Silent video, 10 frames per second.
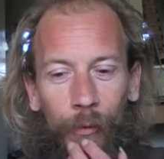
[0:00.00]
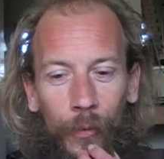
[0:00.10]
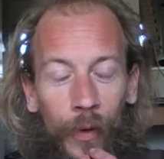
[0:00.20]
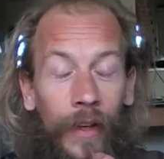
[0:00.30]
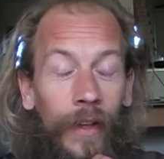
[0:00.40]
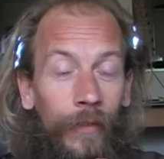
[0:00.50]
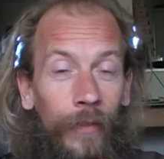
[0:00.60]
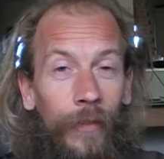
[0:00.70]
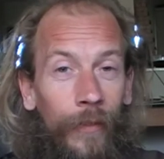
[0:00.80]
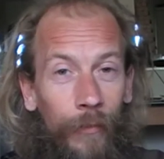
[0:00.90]
when
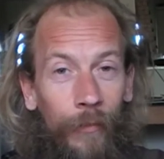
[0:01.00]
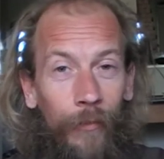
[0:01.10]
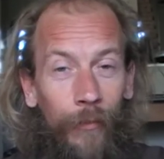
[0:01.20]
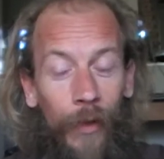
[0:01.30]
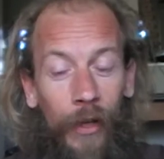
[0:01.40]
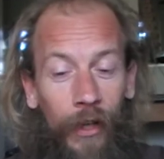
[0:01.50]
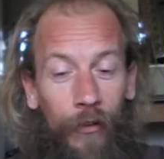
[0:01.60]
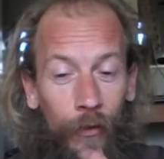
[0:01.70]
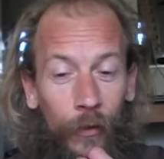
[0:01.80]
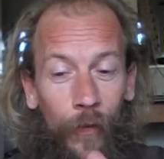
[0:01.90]

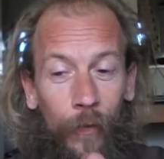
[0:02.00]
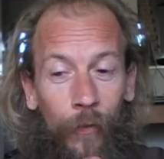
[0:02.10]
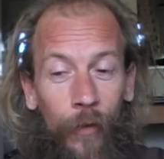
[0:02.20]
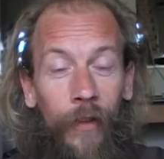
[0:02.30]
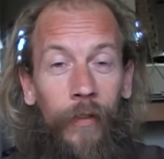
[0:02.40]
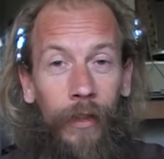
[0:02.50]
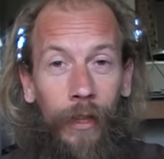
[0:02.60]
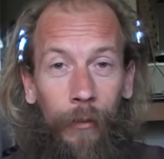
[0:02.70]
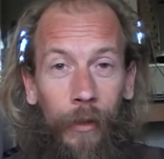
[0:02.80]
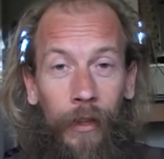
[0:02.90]
I'd sort of
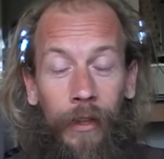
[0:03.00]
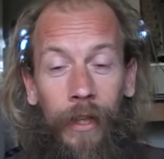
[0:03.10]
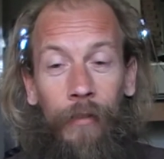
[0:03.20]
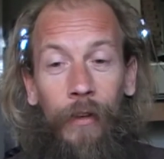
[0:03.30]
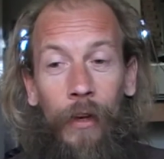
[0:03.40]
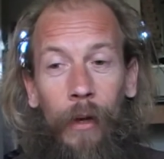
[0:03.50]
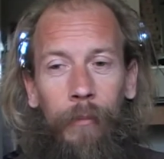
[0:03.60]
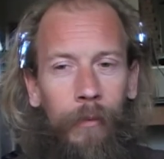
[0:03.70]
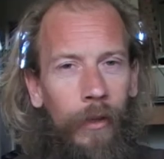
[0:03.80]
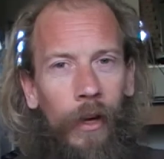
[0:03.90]
recently, when I'd given
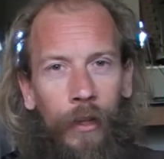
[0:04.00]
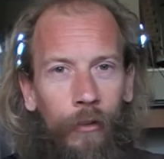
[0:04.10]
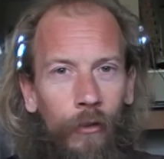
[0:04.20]
up kind of